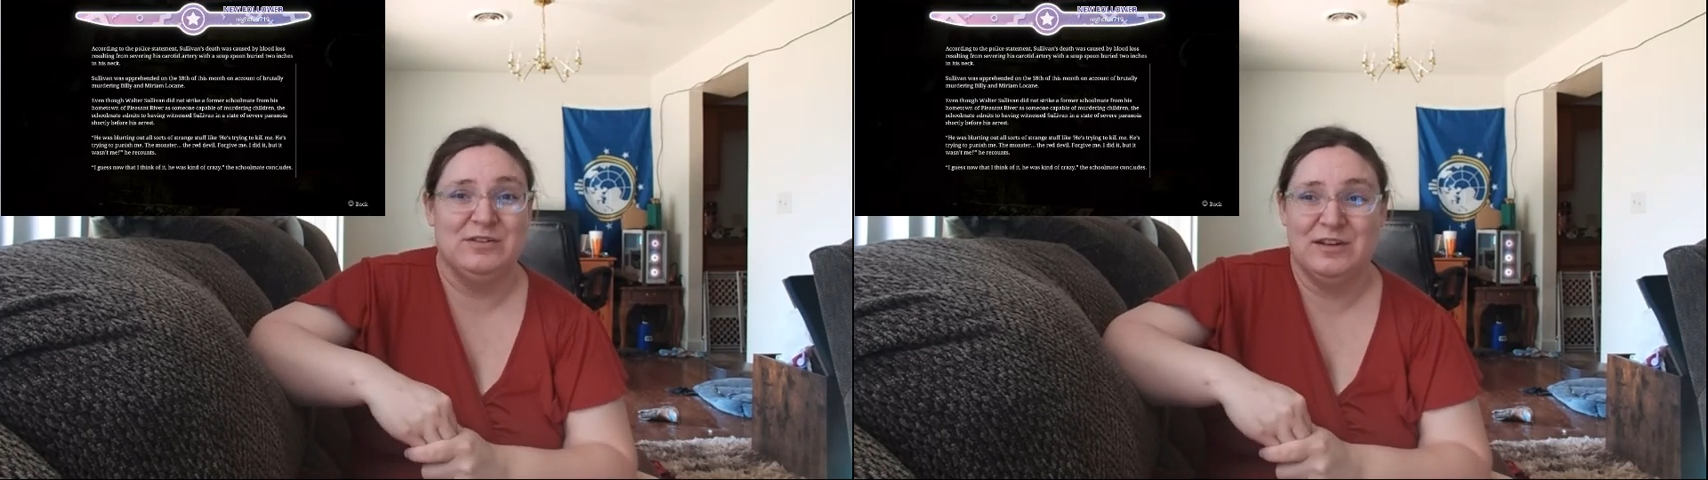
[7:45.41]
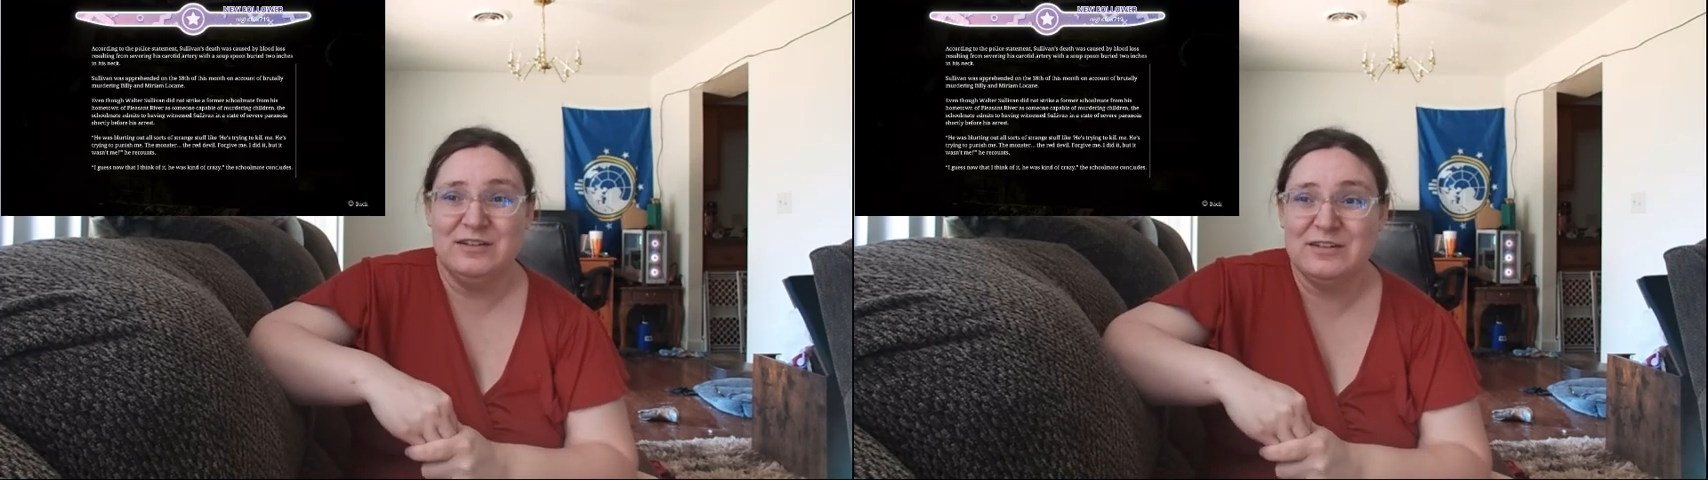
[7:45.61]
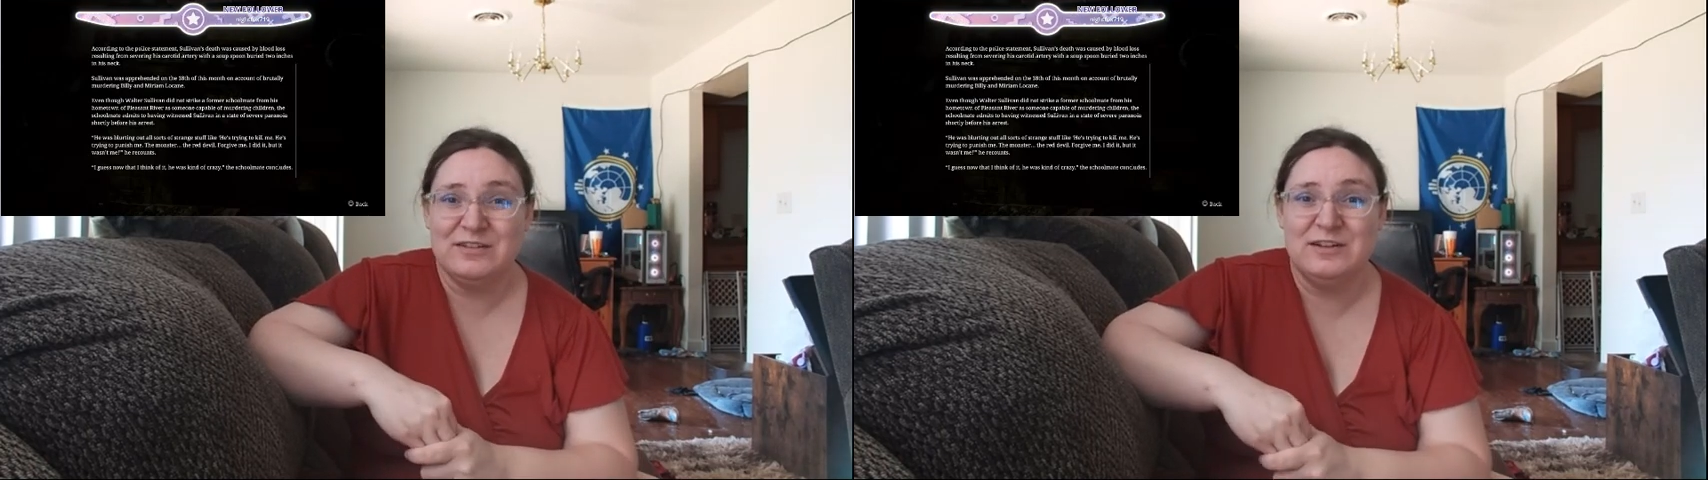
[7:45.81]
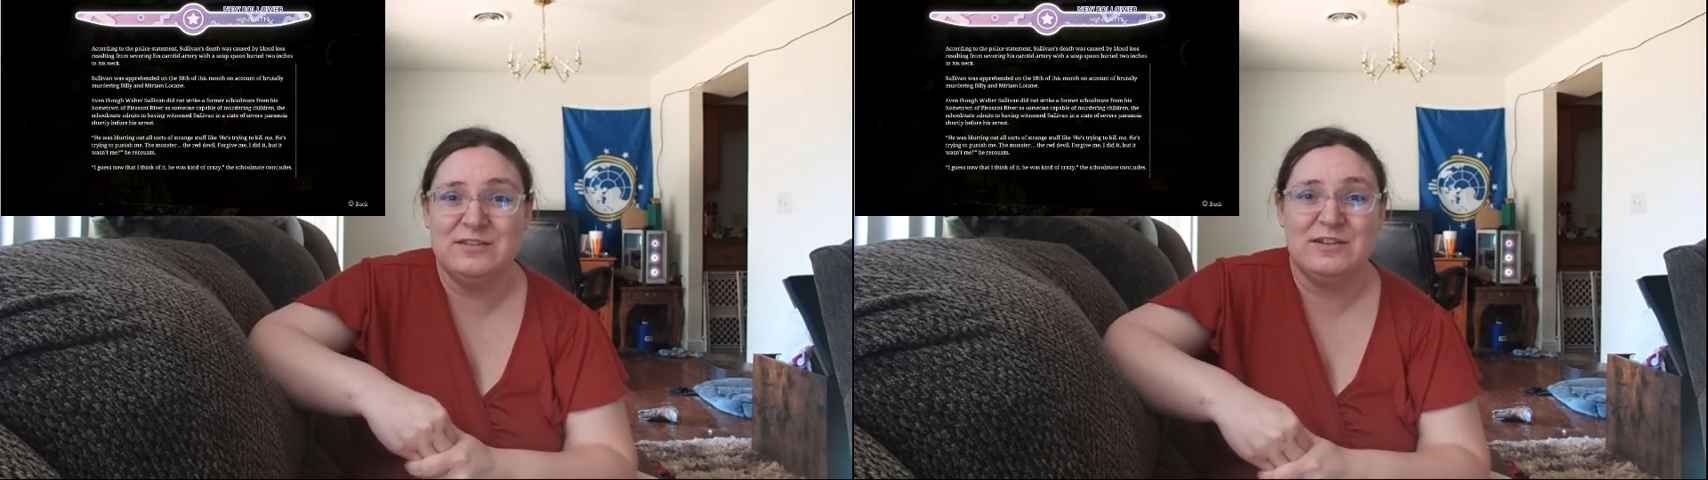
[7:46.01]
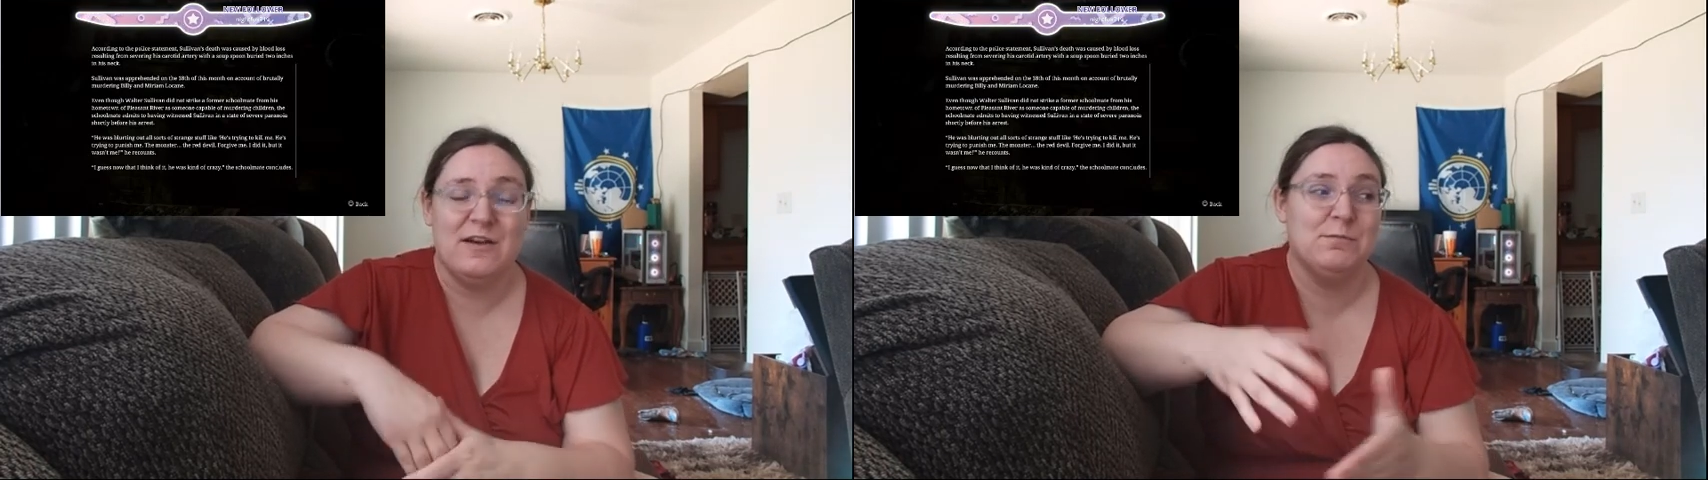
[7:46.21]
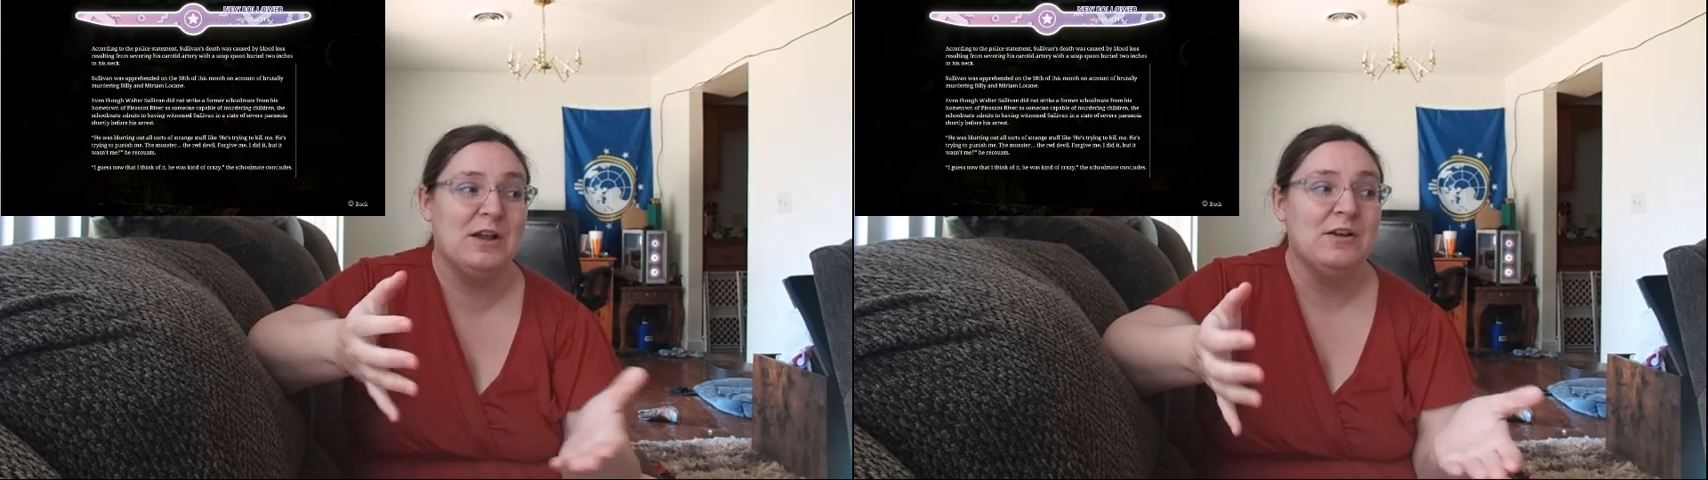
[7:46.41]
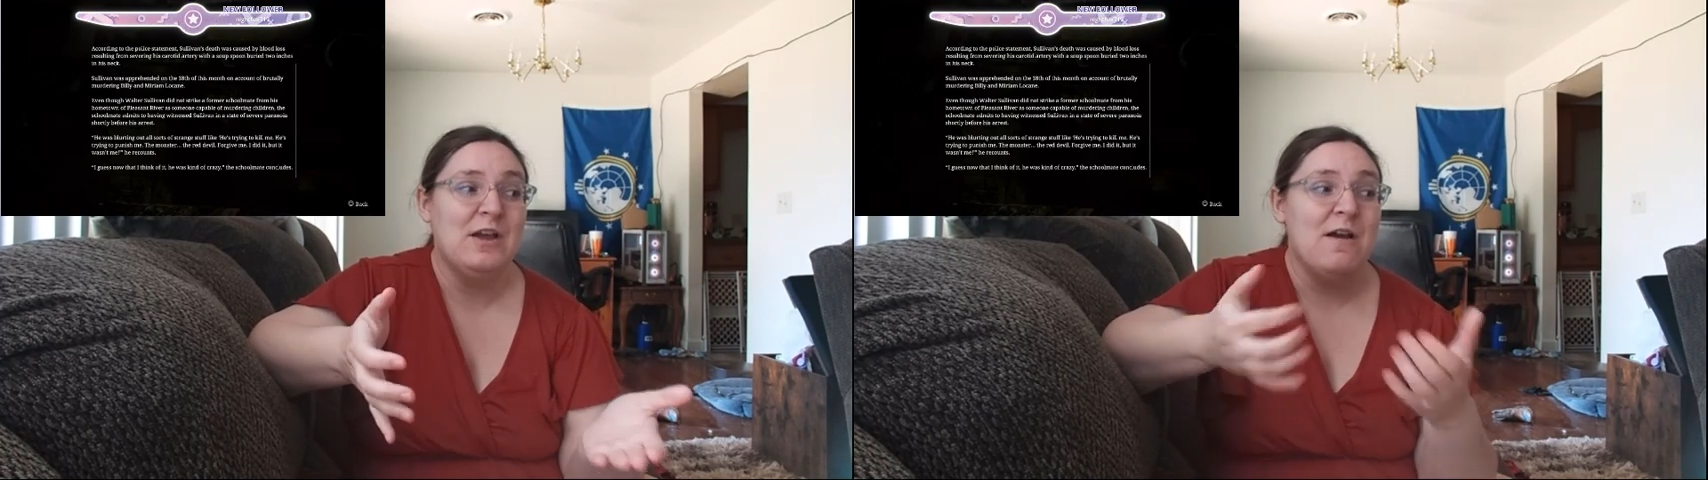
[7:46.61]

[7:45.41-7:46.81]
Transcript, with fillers: didn't see stuff, but